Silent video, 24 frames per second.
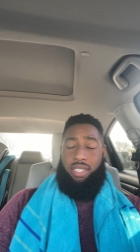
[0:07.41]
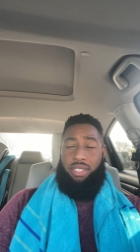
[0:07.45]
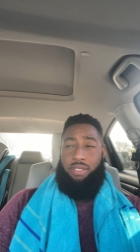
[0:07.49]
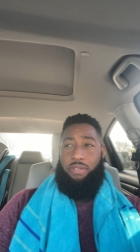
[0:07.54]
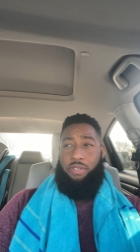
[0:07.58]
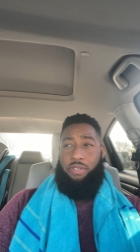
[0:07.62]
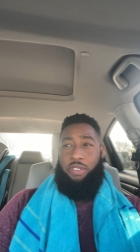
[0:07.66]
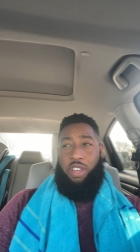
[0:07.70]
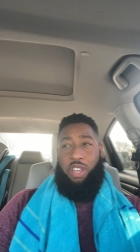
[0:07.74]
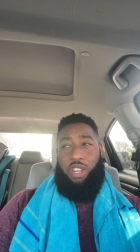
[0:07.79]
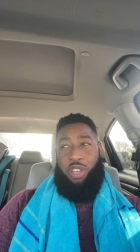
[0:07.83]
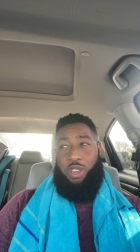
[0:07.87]

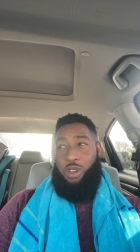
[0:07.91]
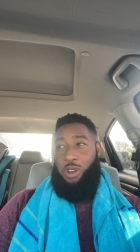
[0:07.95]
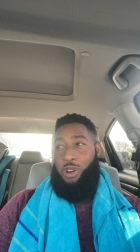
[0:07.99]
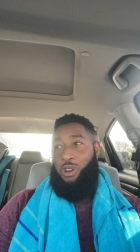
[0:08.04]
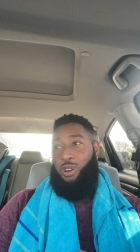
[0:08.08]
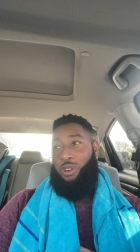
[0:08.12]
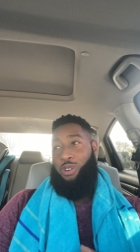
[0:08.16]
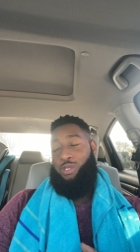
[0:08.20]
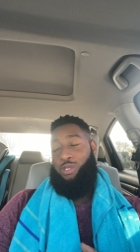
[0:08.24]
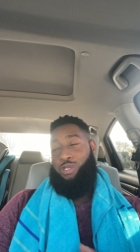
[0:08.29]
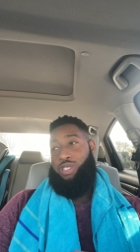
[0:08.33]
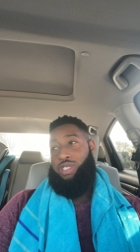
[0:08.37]

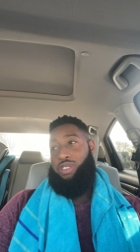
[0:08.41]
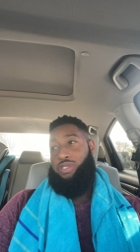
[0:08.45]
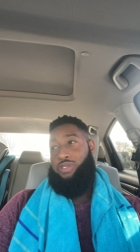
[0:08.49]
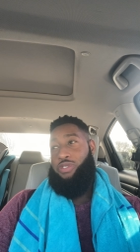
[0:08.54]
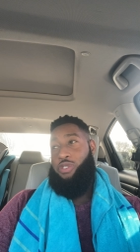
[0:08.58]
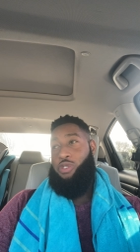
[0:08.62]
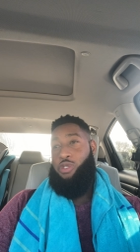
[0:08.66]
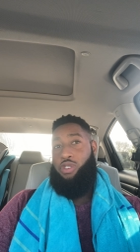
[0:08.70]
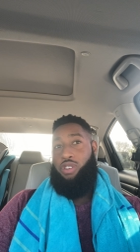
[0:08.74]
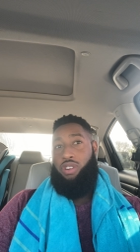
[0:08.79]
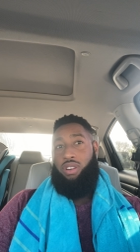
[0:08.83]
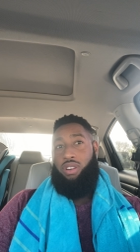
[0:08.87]
videos
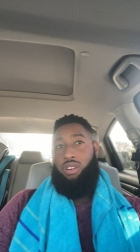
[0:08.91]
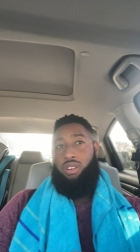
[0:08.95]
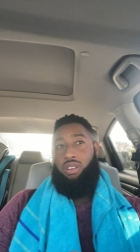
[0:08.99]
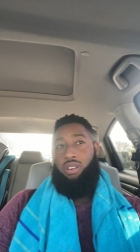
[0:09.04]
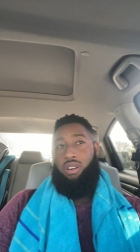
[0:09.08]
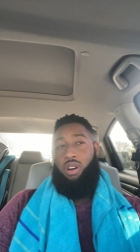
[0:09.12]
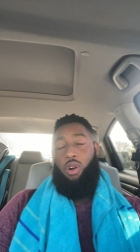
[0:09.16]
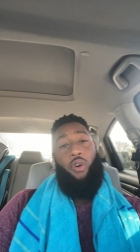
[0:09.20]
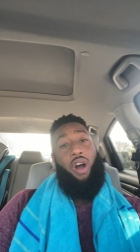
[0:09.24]
for a